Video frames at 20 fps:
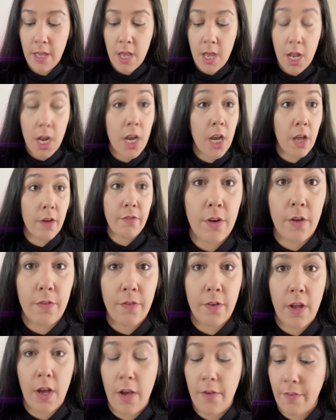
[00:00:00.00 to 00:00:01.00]

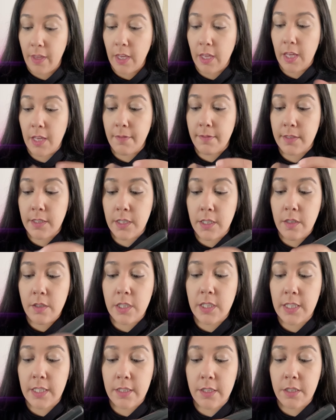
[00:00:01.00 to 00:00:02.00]
Love. It gives you
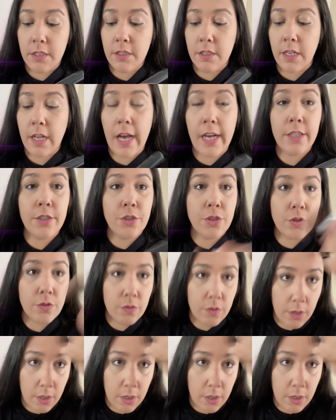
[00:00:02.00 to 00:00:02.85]
such a natural